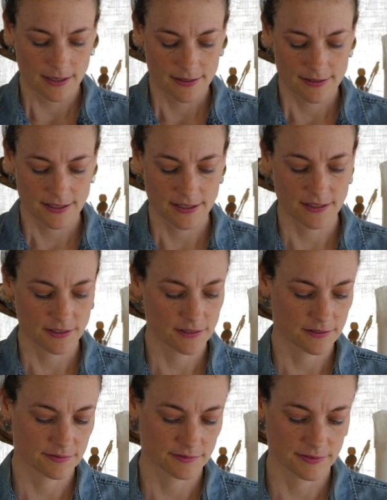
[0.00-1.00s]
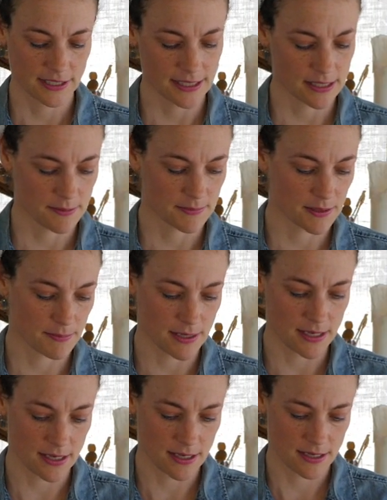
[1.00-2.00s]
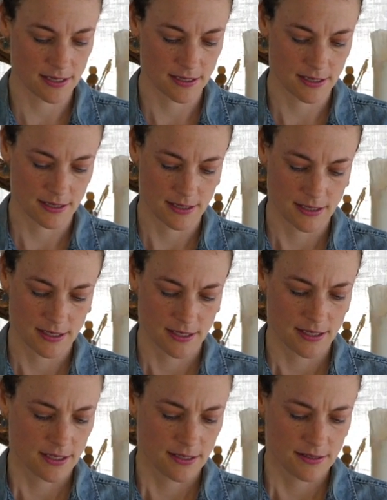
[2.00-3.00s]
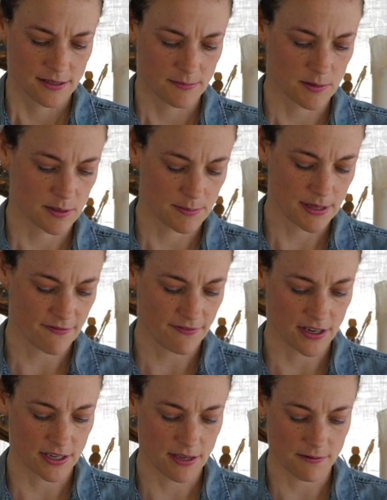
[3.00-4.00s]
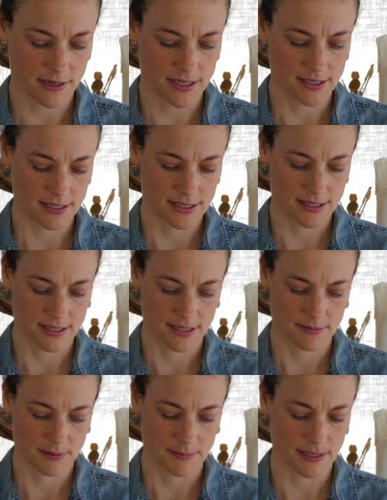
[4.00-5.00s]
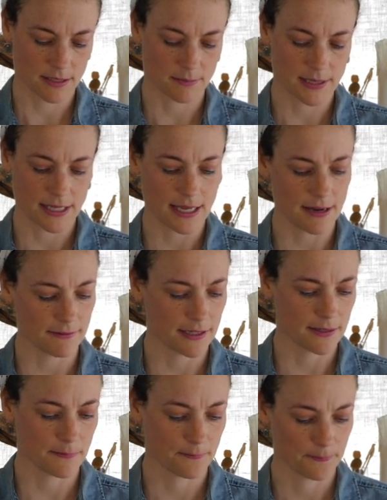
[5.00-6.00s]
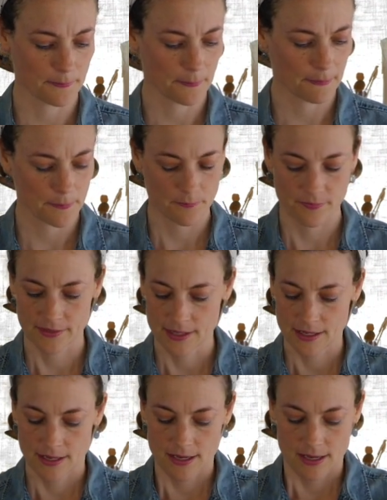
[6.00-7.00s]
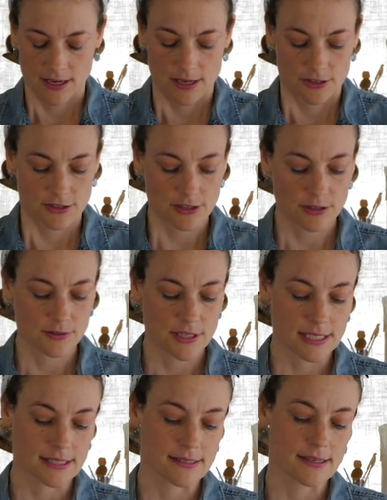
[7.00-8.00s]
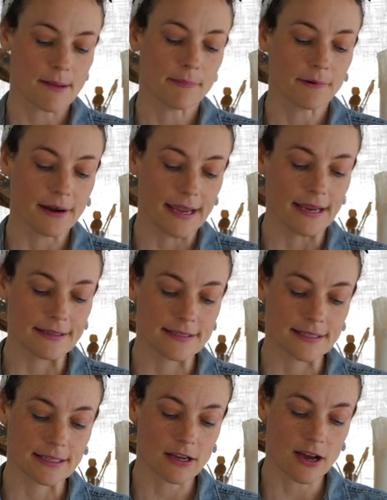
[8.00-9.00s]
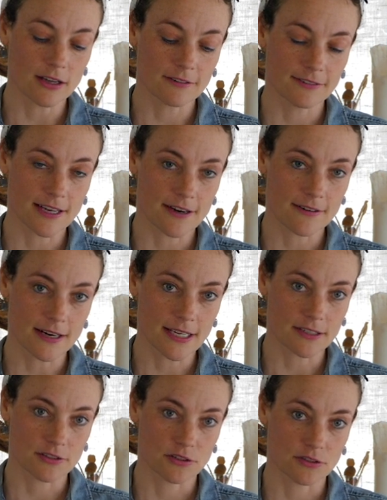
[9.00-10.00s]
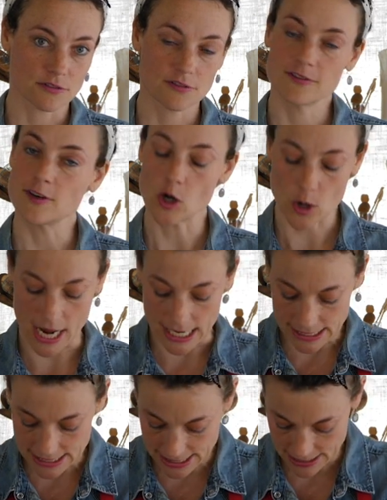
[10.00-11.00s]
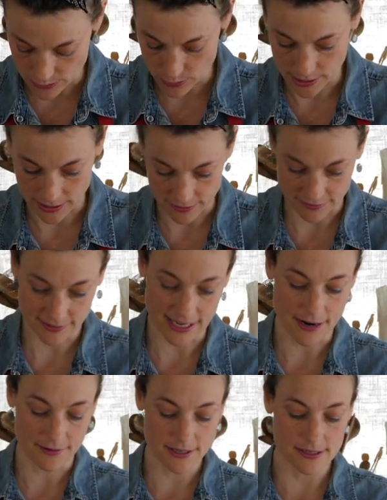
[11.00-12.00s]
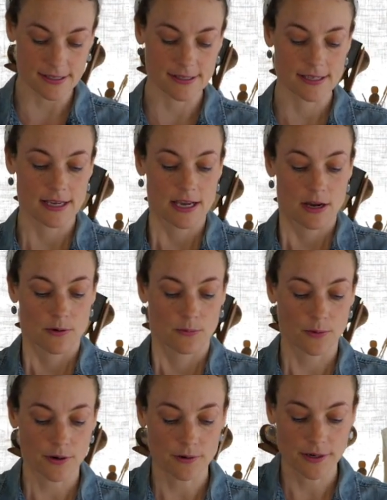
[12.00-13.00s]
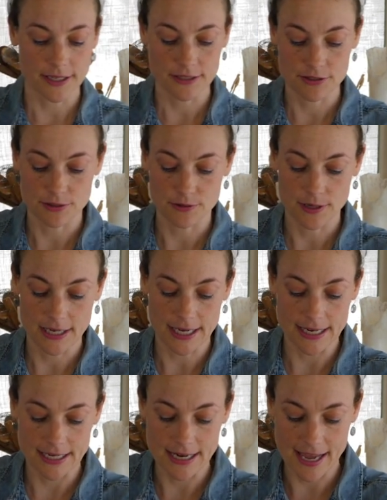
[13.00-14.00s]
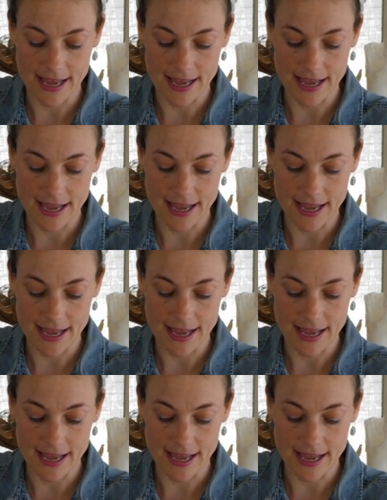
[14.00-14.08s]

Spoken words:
So that seems to be the funky ones. Maybe a little bit of that one. So to separate cauliflower into florets or little flowers, we're going to cut it in